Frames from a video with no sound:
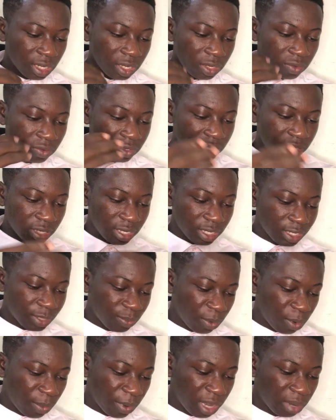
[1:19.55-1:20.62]
you will see this
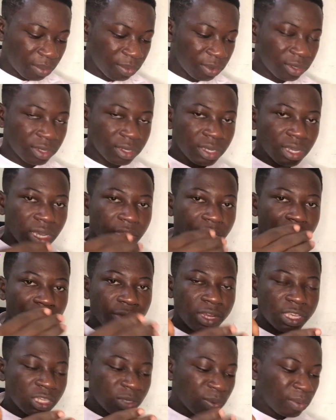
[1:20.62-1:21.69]
pop-up, and then with
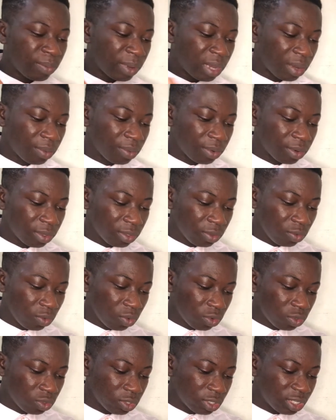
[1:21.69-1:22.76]
this pop-up, go
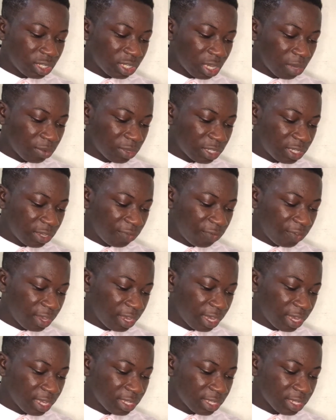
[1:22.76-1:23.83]
to
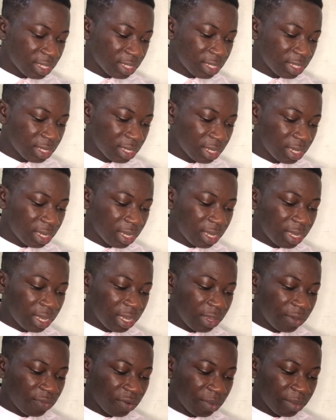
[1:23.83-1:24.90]
certificate
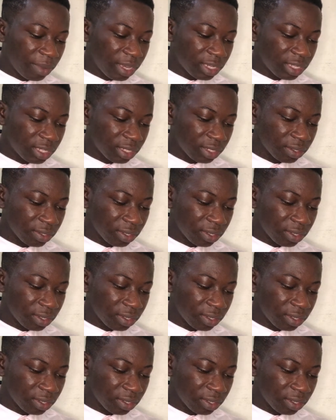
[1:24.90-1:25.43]
information.